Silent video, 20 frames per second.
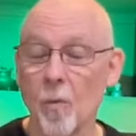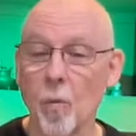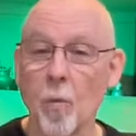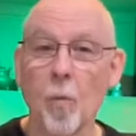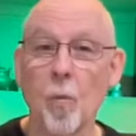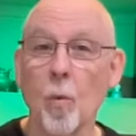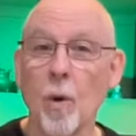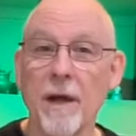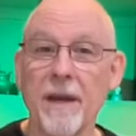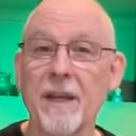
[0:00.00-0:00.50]

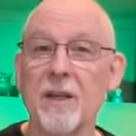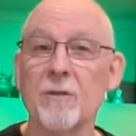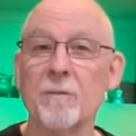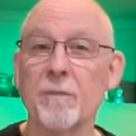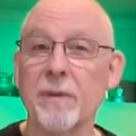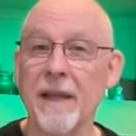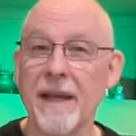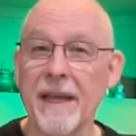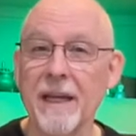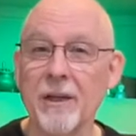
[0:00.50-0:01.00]
what his
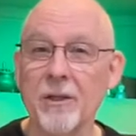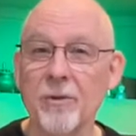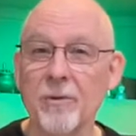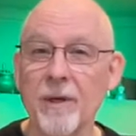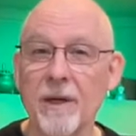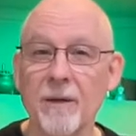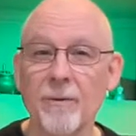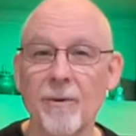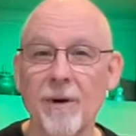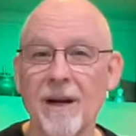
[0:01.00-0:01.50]
playing
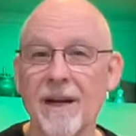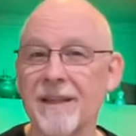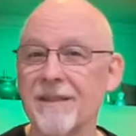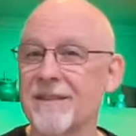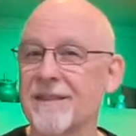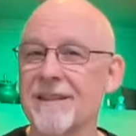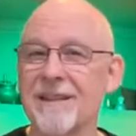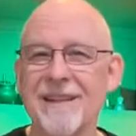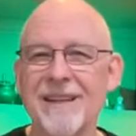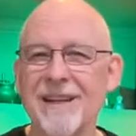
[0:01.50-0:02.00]
career
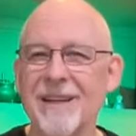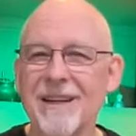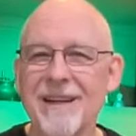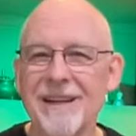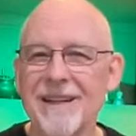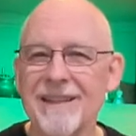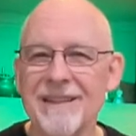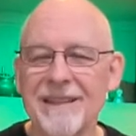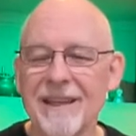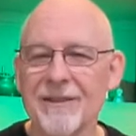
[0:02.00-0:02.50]
was
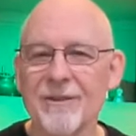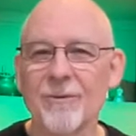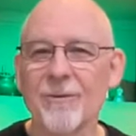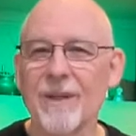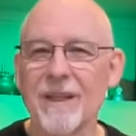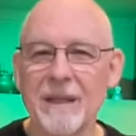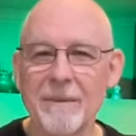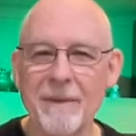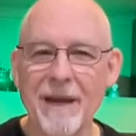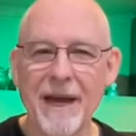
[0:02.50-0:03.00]
doesn't
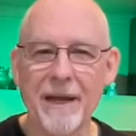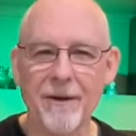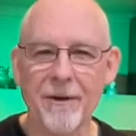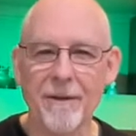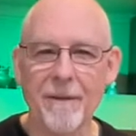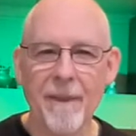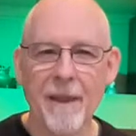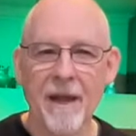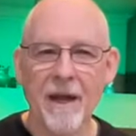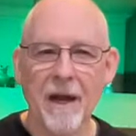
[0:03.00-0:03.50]
really matter.
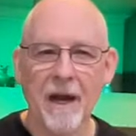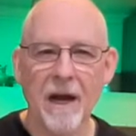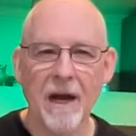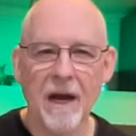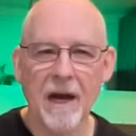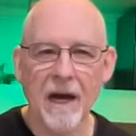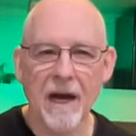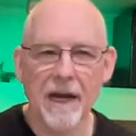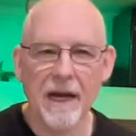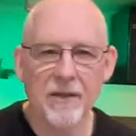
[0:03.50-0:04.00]

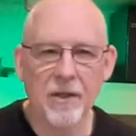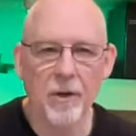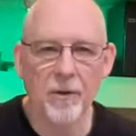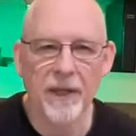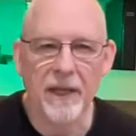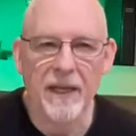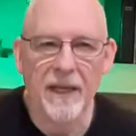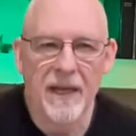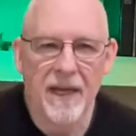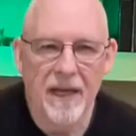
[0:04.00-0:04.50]

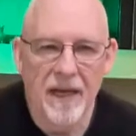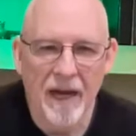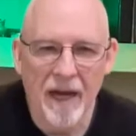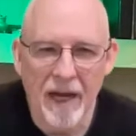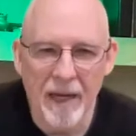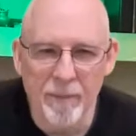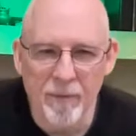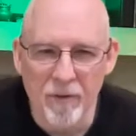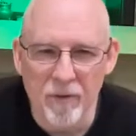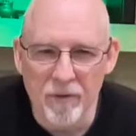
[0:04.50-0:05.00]
Tony,
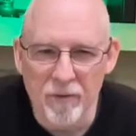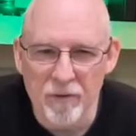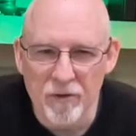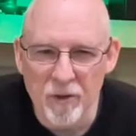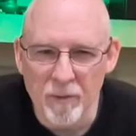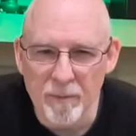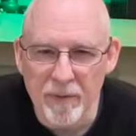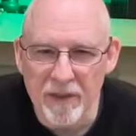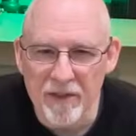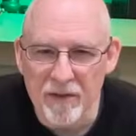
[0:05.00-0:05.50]
Hi, Bruce. Would
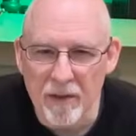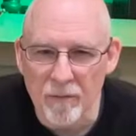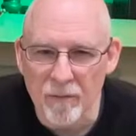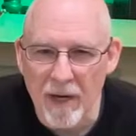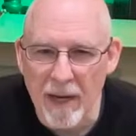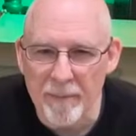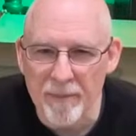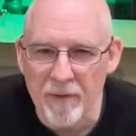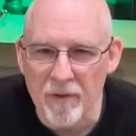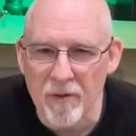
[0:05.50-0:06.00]
you please
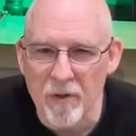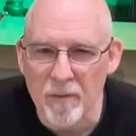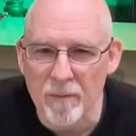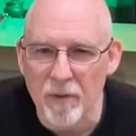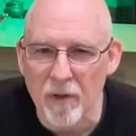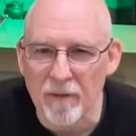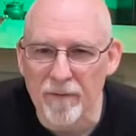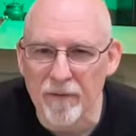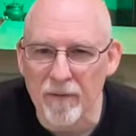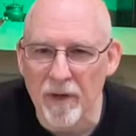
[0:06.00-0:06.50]
unwrap your new
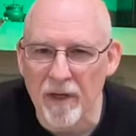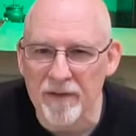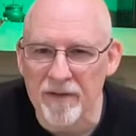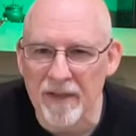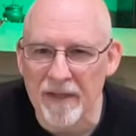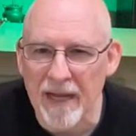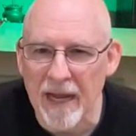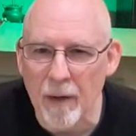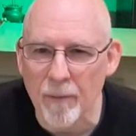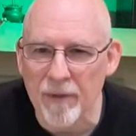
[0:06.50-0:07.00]
book for us
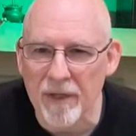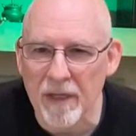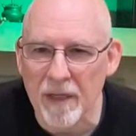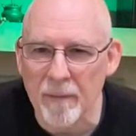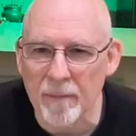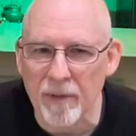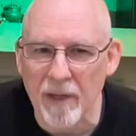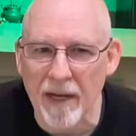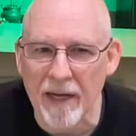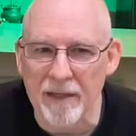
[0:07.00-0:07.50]
and how we can
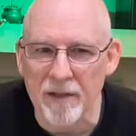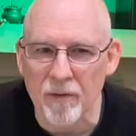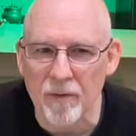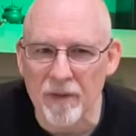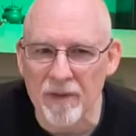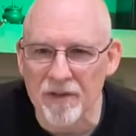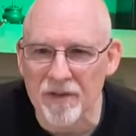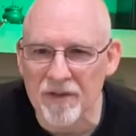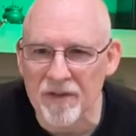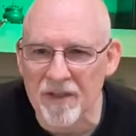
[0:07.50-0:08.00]
apply it to
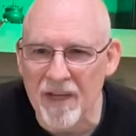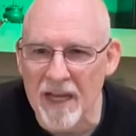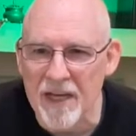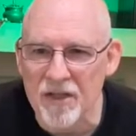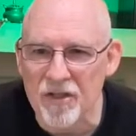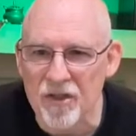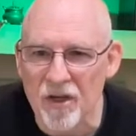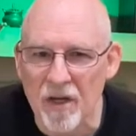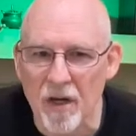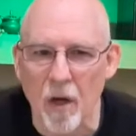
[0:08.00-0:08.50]

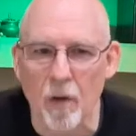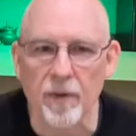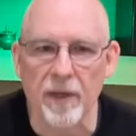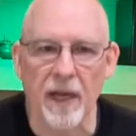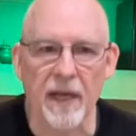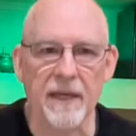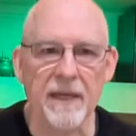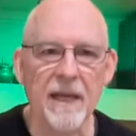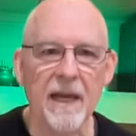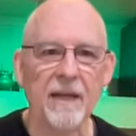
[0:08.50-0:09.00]
extension?
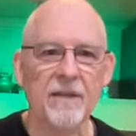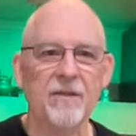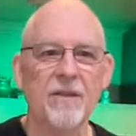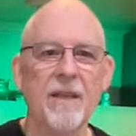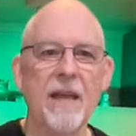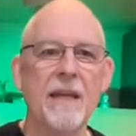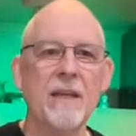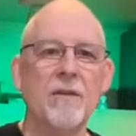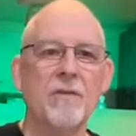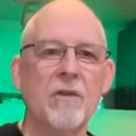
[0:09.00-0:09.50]
Okay. Yes.
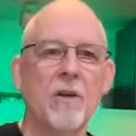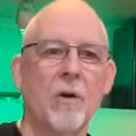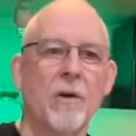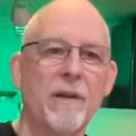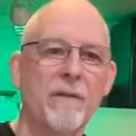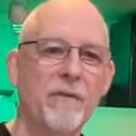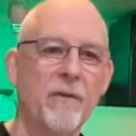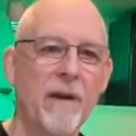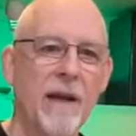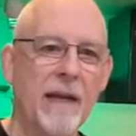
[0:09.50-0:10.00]
Thank you,
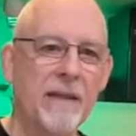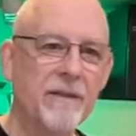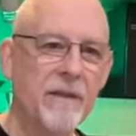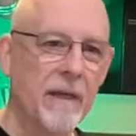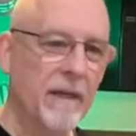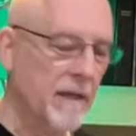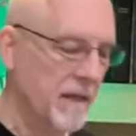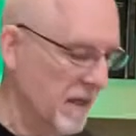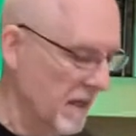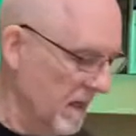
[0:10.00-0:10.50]
Tony, for
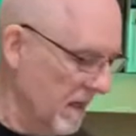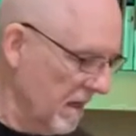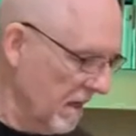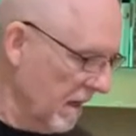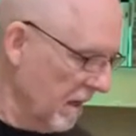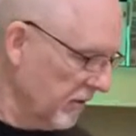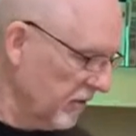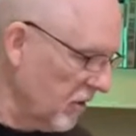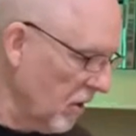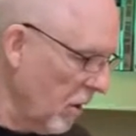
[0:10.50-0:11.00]
asking.
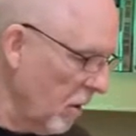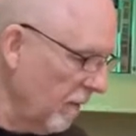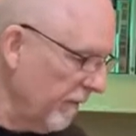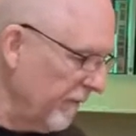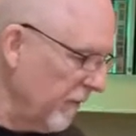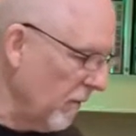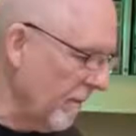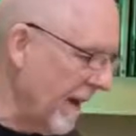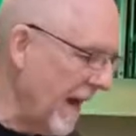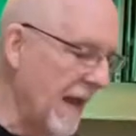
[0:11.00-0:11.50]
So
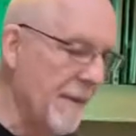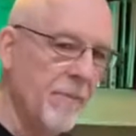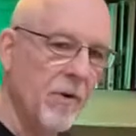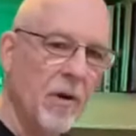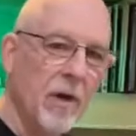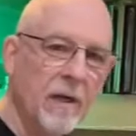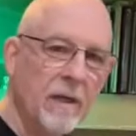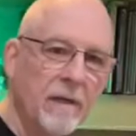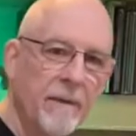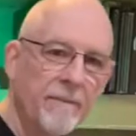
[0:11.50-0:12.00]
for my
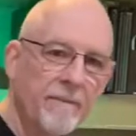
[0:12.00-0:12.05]
book,